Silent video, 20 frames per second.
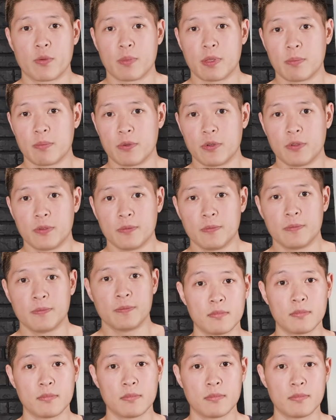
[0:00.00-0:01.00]
people.
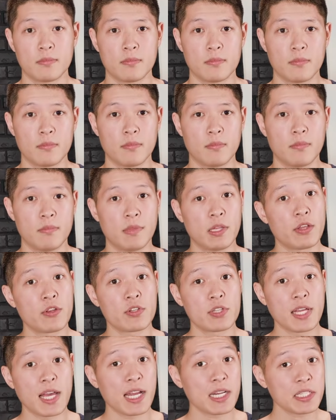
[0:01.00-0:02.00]
Now
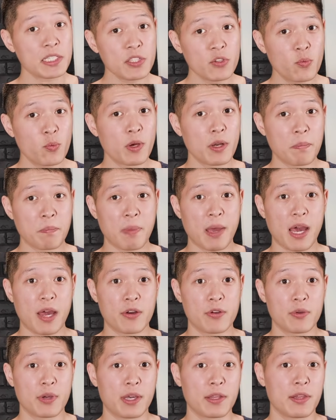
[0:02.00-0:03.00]
there's actually one
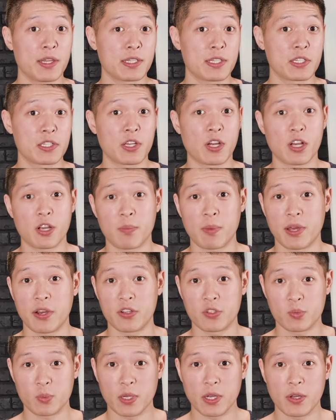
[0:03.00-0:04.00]
paddle I'd like to talk about
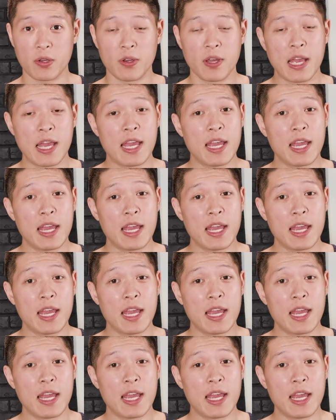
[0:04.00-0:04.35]
as well,